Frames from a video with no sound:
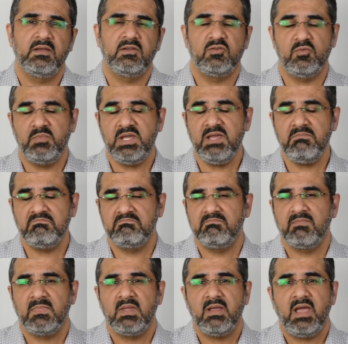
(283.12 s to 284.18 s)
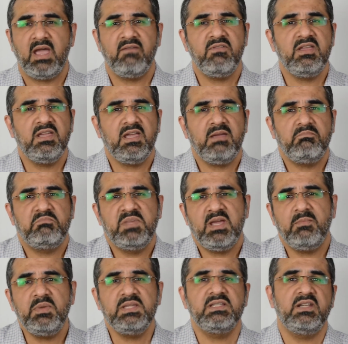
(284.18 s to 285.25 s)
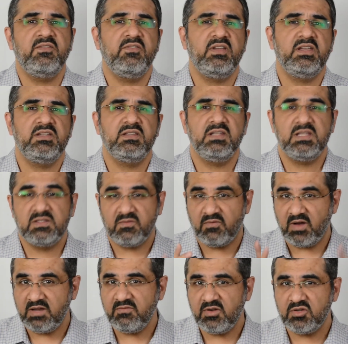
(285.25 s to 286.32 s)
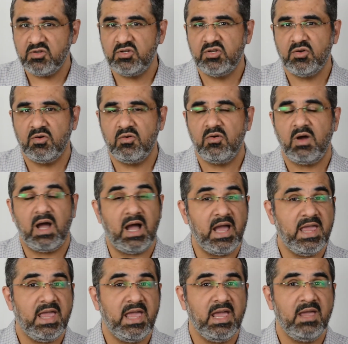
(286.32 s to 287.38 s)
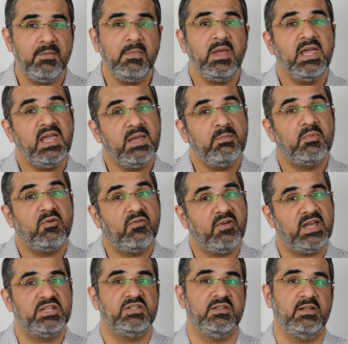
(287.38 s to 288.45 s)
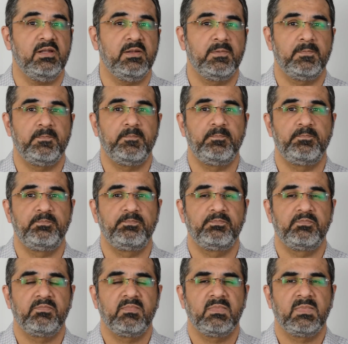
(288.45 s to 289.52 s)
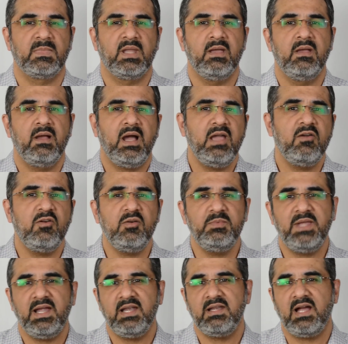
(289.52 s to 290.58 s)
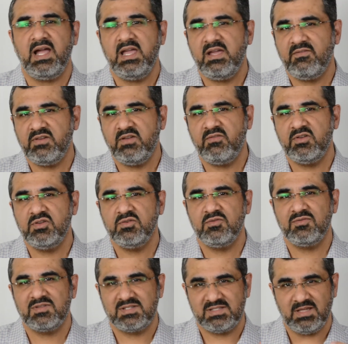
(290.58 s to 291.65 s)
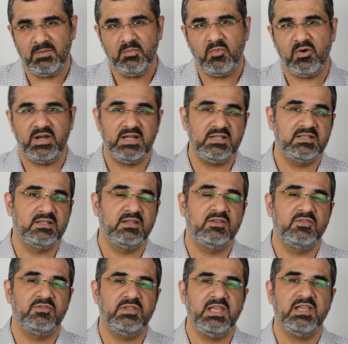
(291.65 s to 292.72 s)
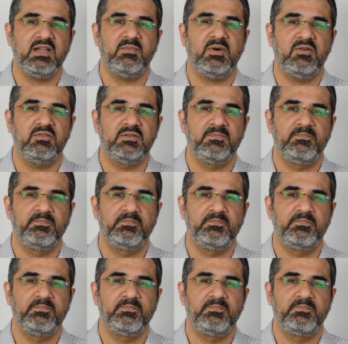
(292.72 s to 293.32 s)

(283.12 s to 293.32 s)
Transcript: To me, having a PMP certification is one way to show I am a professional. I hope that I have given you some points to think about.